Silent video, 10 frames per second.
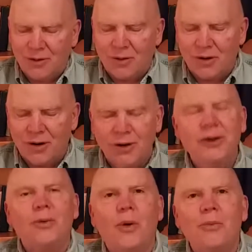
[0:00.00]
or
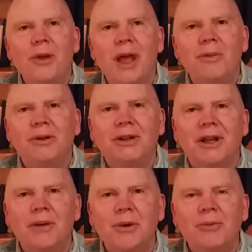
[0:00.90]
you won't be able
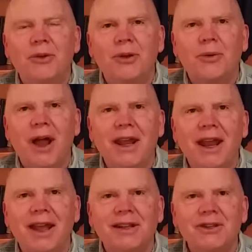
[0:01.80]
to come up with the
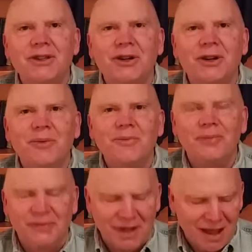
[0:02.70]
right answer.
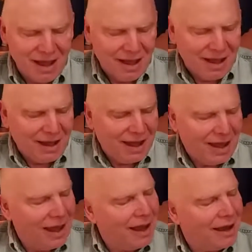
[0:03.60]

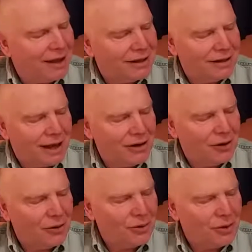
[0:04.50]
And I
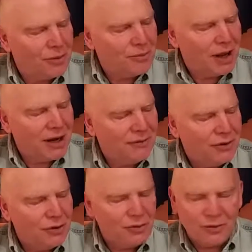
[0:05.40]
know that many
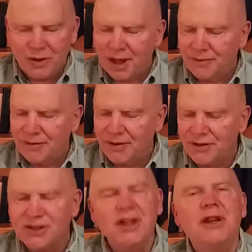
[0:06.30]
of you have
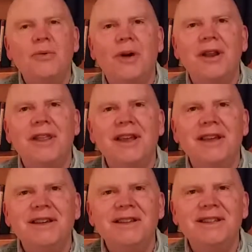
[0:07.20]
never seen one of
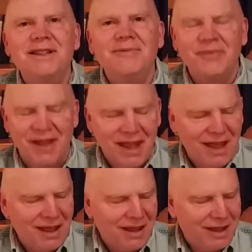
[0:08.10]
these.
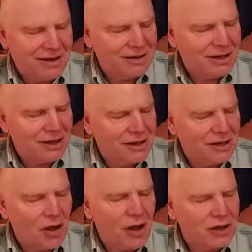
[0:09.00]
It
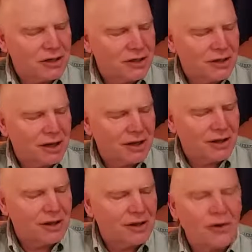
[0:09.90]
uh, costs
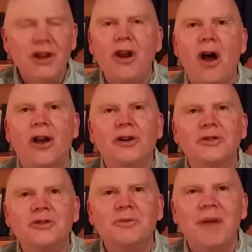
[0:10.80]
uh, $30
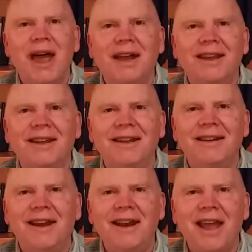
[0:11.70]
back in
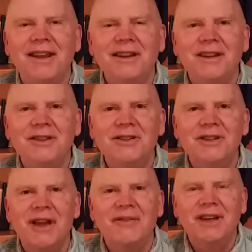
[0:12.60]

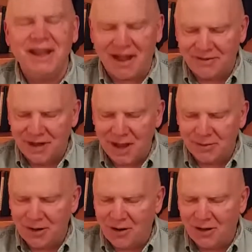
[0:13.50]
1970. I've
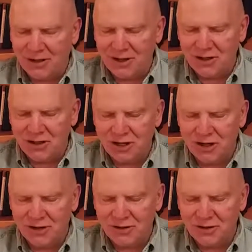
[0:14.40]
kept it all these
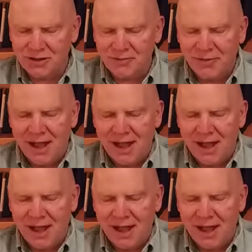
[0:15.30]
years.